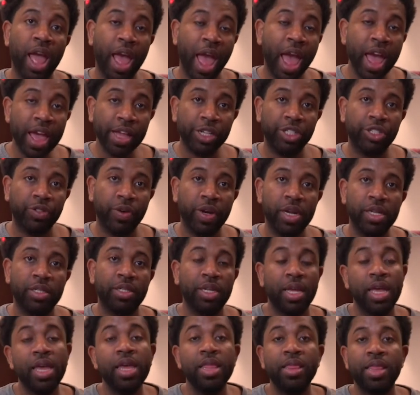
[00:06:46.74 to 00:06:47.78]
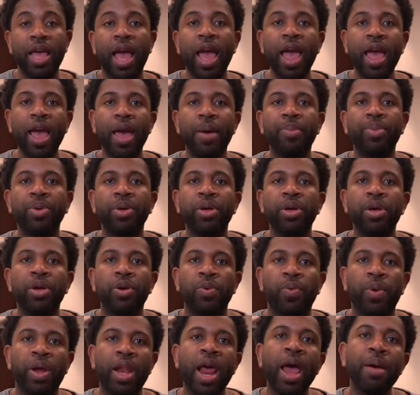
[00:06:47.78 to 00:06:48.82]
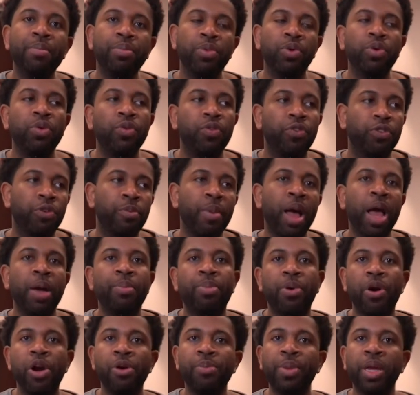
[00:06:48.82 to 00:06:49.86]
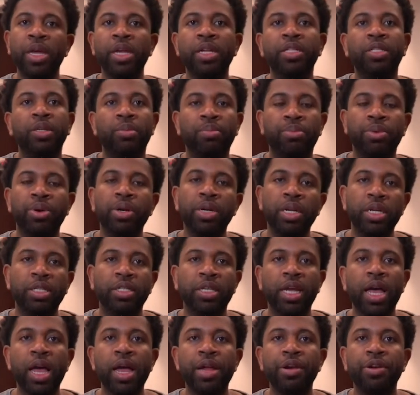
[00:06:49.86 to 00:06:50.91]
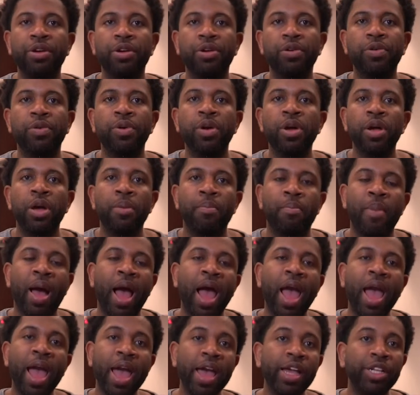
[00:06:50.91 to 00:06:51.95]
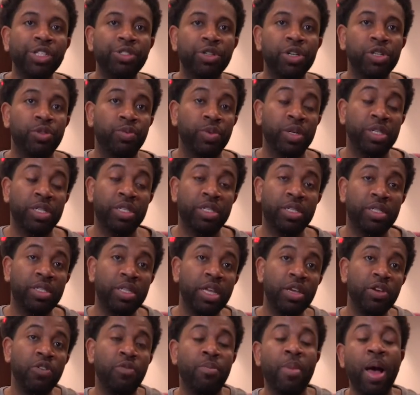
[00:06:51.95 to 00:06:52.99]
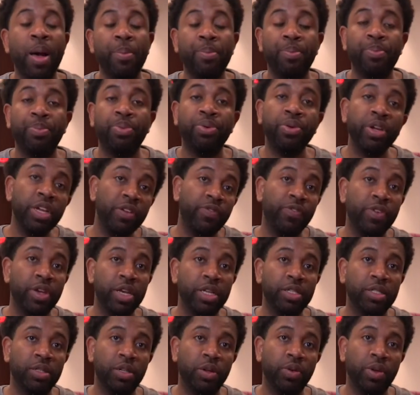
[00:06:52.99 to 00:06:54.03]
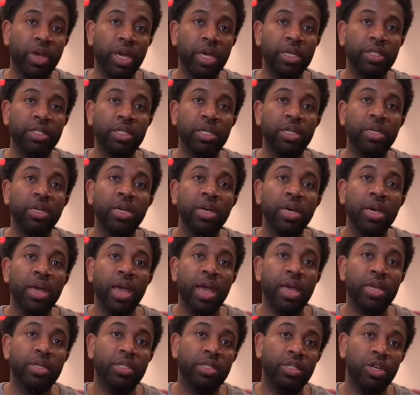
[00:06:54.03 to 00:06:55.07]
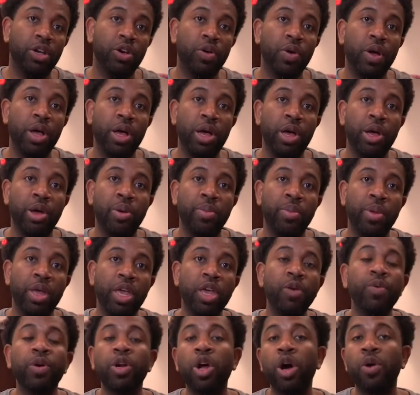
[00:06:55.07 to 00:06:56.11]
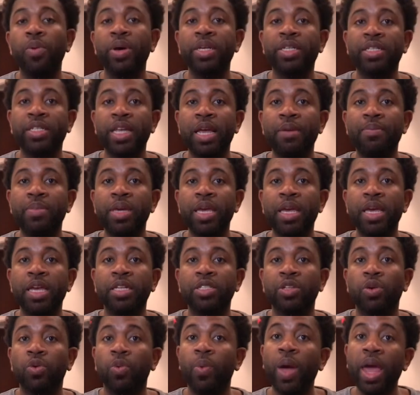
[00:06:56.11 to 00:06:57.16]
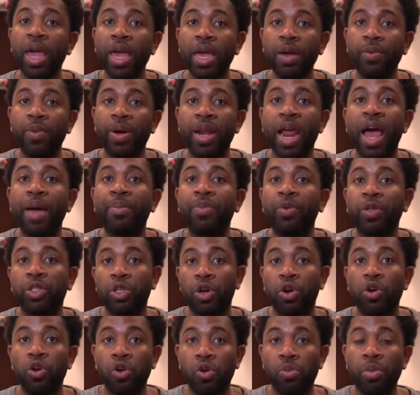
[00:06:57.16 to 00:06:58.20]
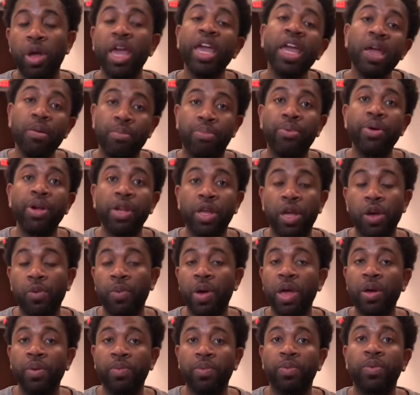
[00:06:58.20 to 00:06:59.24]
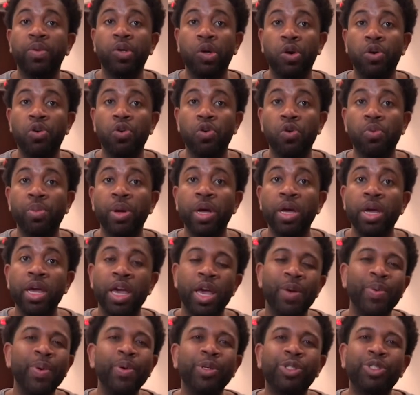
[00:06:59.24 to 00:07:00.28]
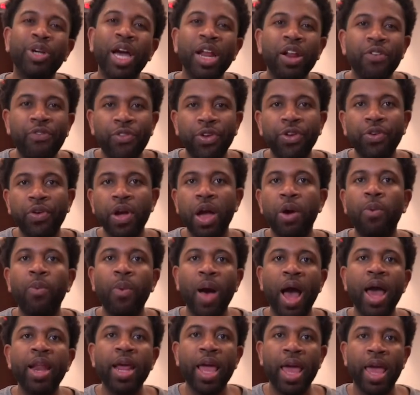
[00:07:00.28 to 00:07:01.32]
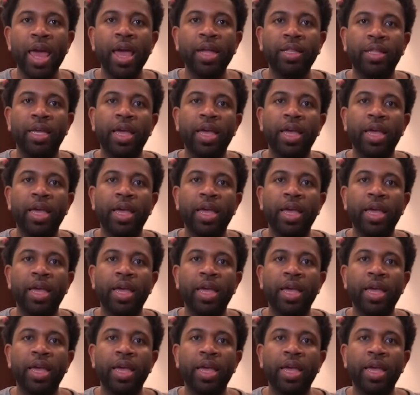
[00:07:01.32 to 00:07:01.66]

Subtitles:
address in the app. When I moved from my apartment into Brittney's condo, my address was still my previous location, and so it would always set me as away when I was home and Brittney away when we were home. And we were trying to figure out why the heck